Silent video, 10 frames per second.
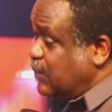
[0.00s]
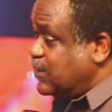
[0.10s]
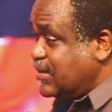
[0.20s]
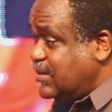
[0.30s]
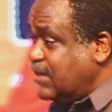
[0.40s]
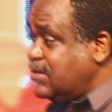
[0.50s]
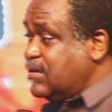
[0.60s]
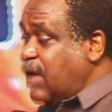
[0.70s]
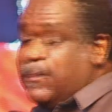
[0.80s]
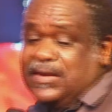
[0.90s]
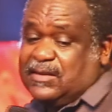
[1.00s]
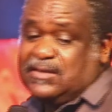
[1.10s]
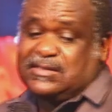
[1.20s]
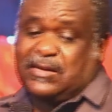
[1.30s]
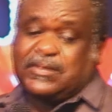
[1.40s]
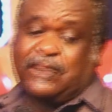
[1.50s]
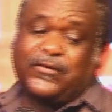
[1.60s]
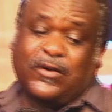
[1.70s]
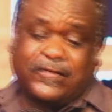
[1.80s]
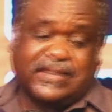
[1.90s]
chapter 4,
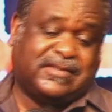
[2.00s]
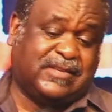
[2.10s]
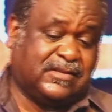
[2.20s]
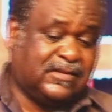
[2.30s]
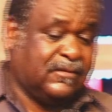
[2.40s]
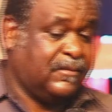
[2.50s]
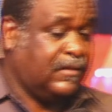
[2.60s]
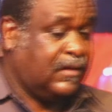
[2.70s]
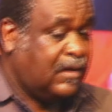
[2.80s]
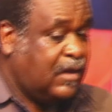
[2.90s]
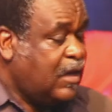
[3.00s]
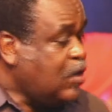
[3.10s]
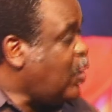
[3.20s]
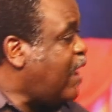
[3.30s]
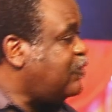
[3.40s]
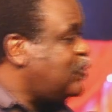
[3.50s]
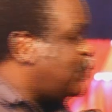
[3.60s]
verse 6. You have to